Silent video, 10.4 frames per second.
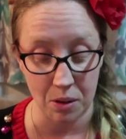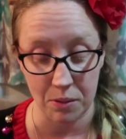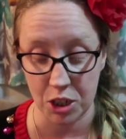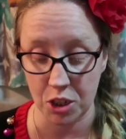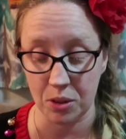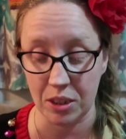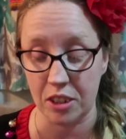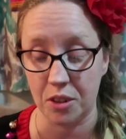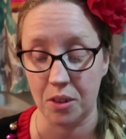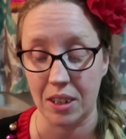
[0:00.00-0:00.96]
So I wanna show
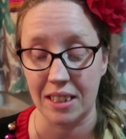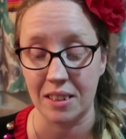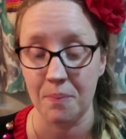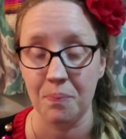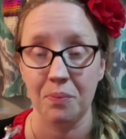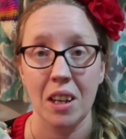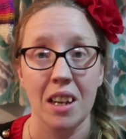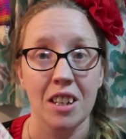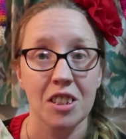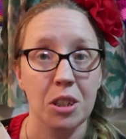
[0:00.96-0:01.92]
that to you guys.
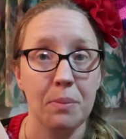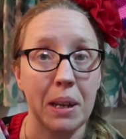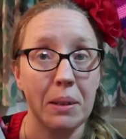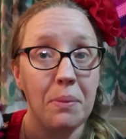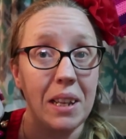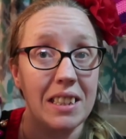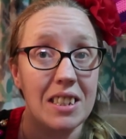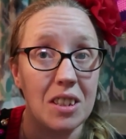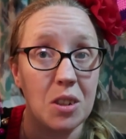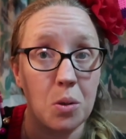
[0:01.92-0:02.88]
She made me
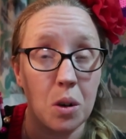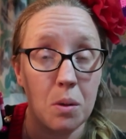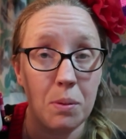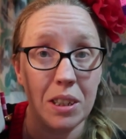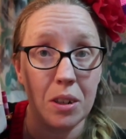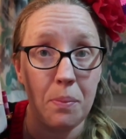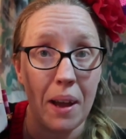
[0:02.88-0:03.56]
this adorable little